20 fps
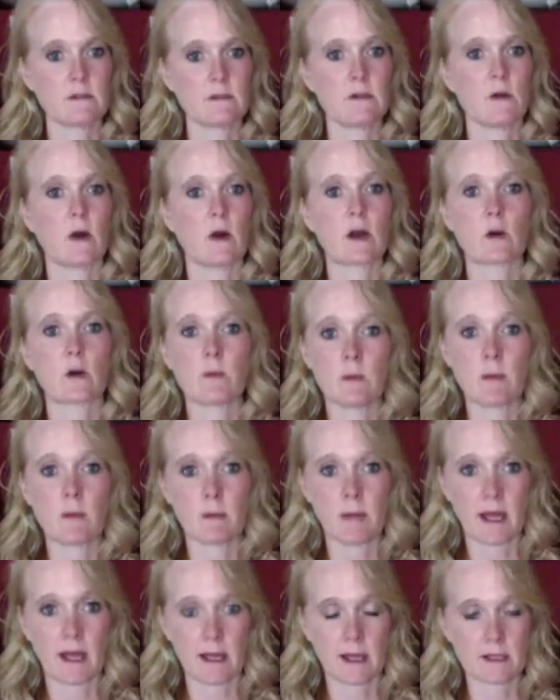no, I don't mean my
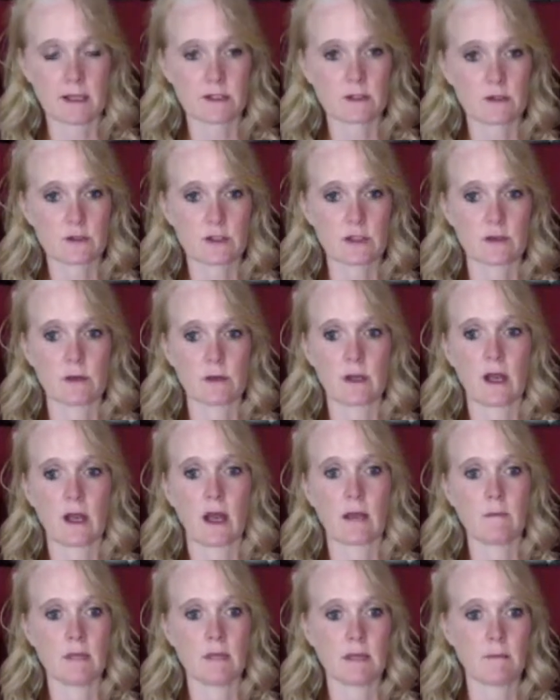biological children,
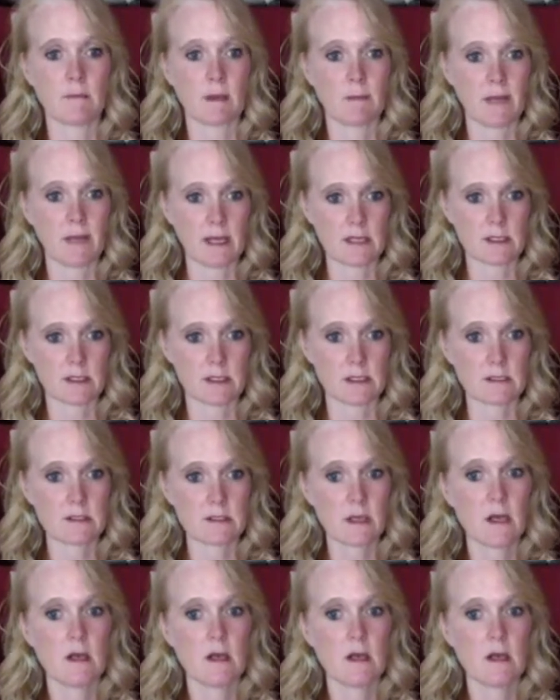I mean my patients.